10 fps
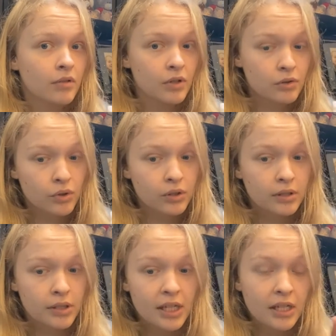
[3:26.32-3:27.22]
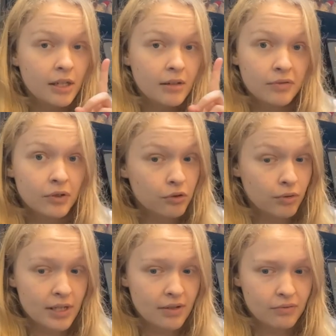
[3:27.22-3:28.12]
First one, infinite
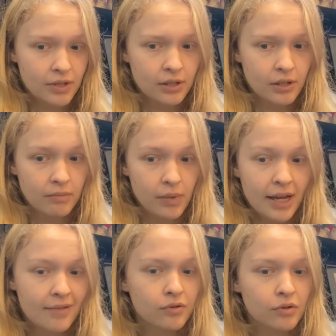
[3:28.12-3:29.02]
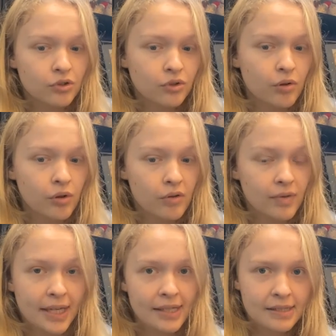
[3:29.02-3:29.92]
creative freedom. I have full control over
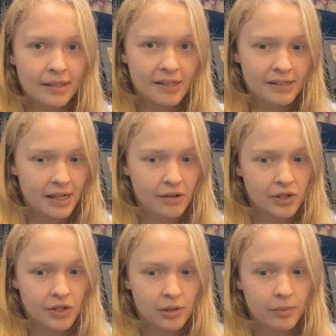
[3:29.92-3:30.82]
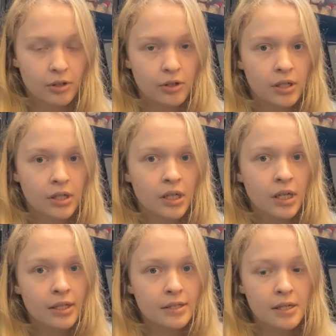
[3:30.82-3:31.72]
the insides and outsides of the book.
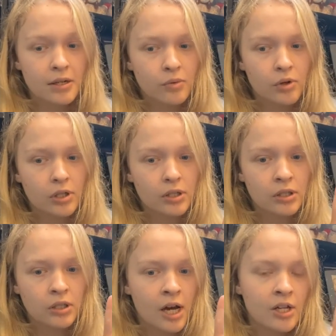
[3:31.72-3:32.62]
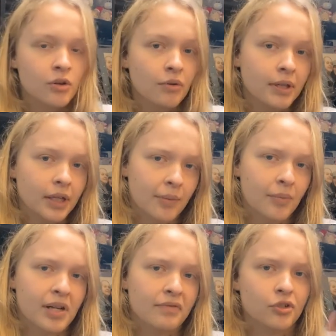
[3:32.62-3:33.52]
The second one, I don't think I'm
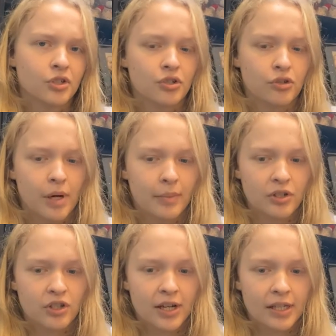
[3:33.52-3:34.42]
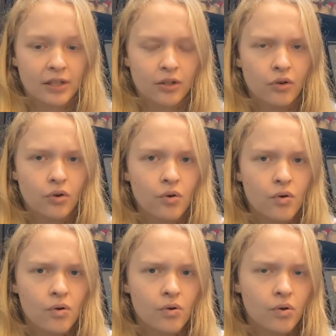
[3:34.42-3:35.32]
ready for traditional publishing,
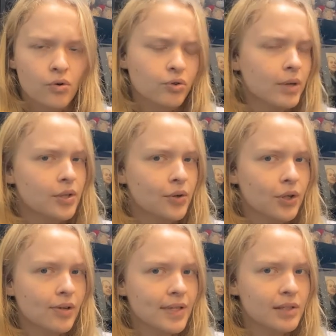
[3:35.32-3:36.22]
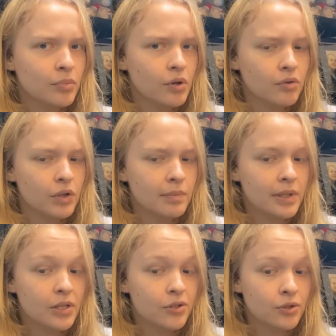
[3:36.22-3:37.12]
or also I don't know if this book would
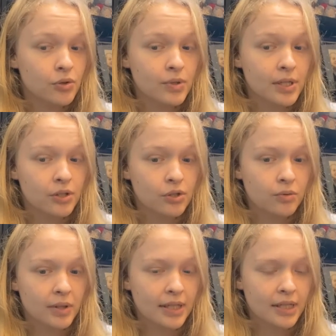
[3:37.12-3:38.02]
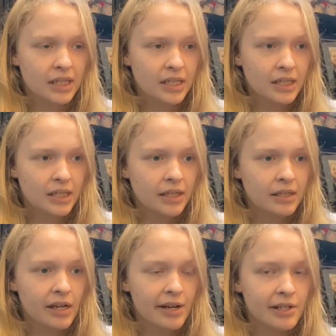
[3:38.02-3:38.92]
be suited to it.
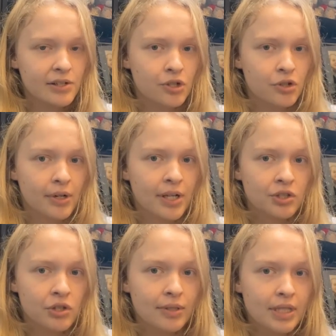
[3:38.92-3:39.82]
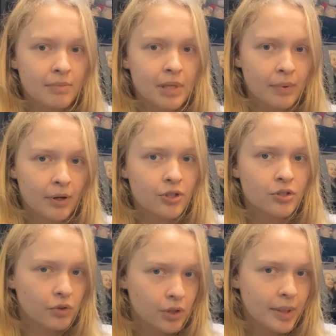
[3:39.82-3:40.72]
And it's a story that's so deeply
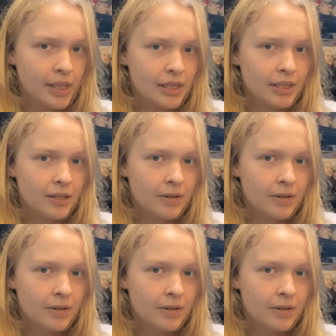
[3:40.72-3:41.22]
personal to me.